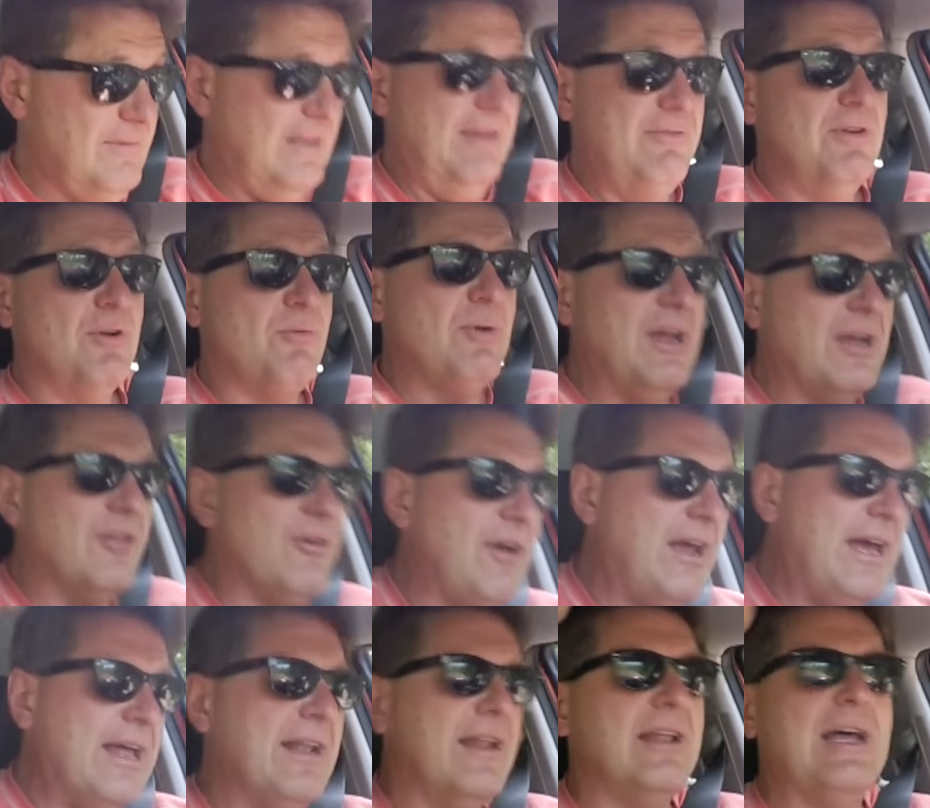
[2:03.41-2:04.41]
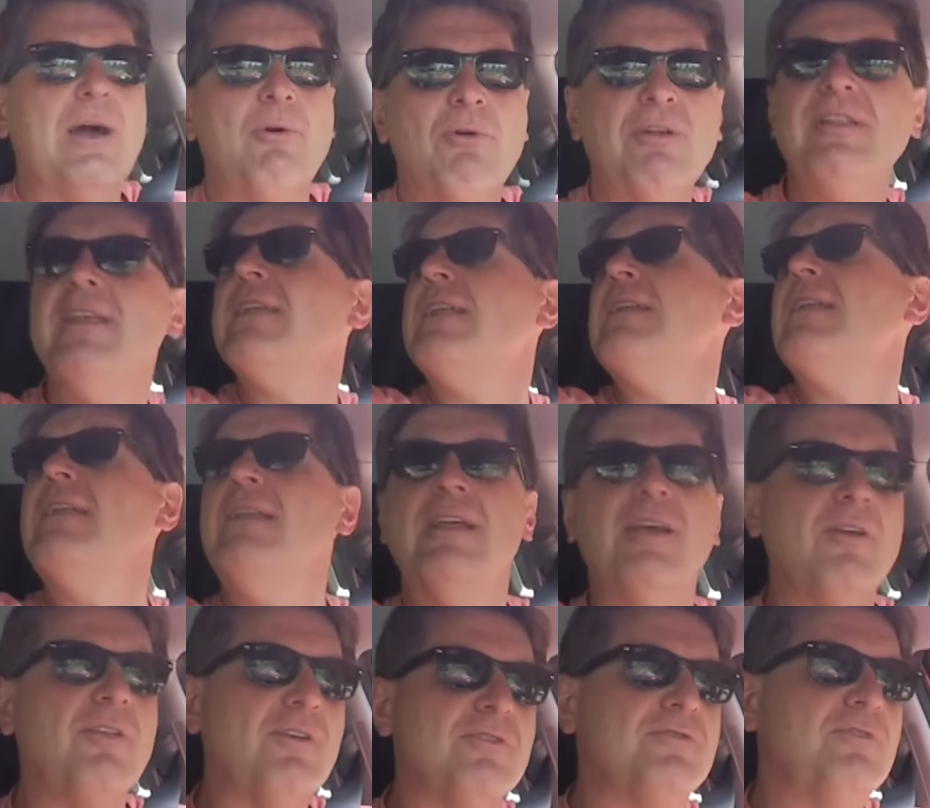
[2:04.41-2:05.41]
even a regular hat, I wouldn't get it in
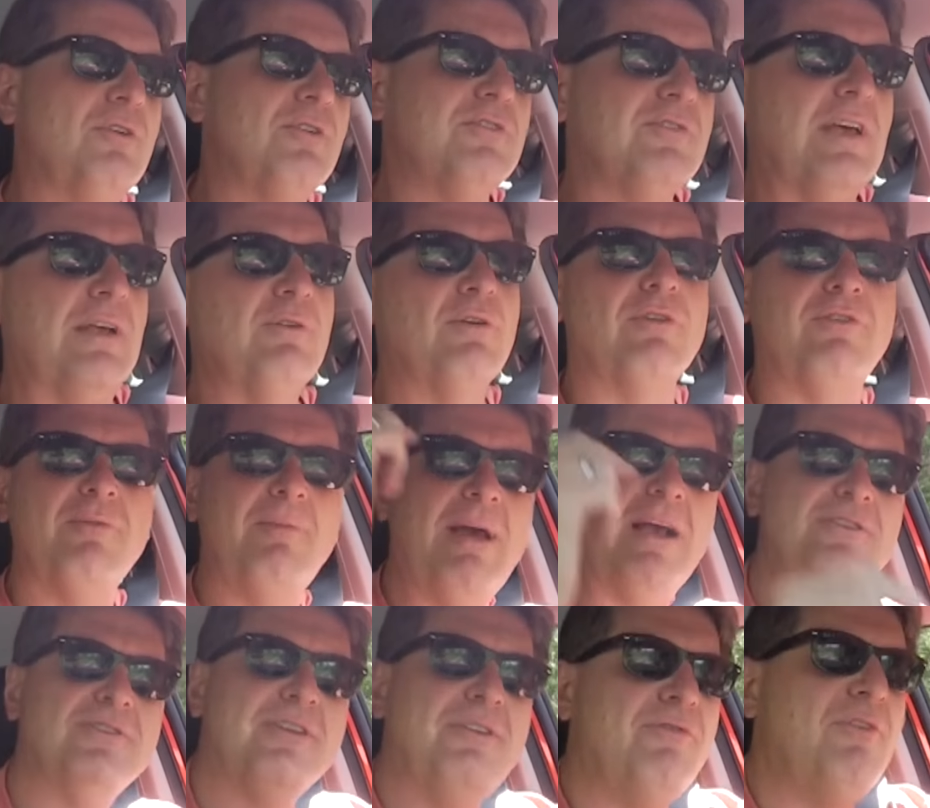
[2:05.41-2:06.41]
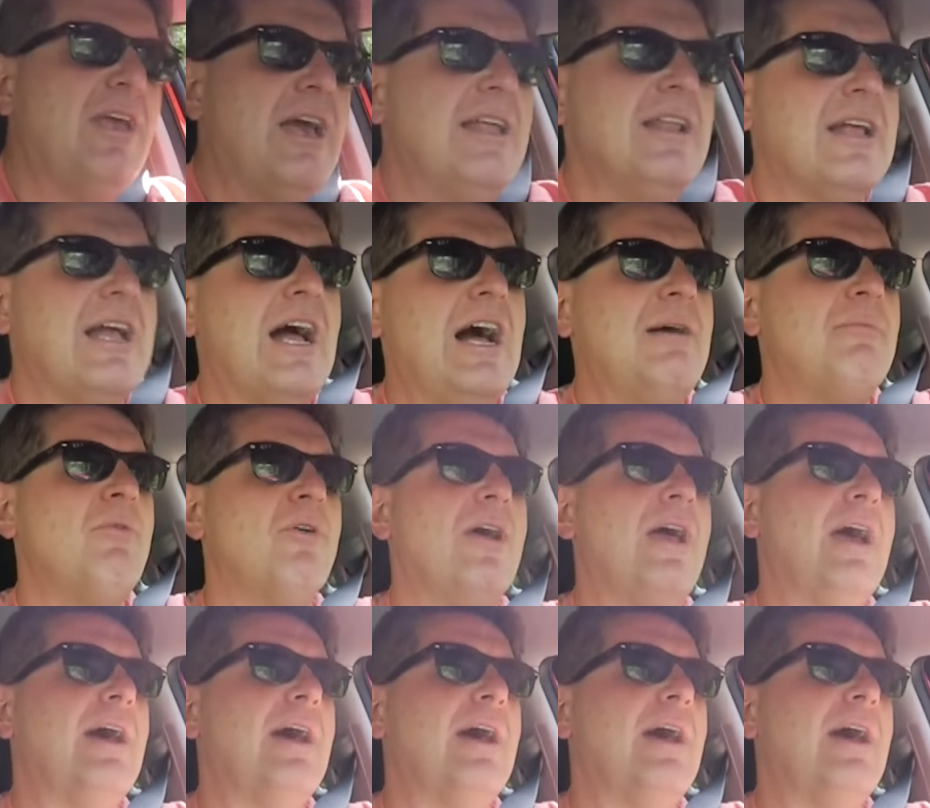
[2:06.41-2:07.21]
here and there's no sunroof. Imagine if you had a cowboy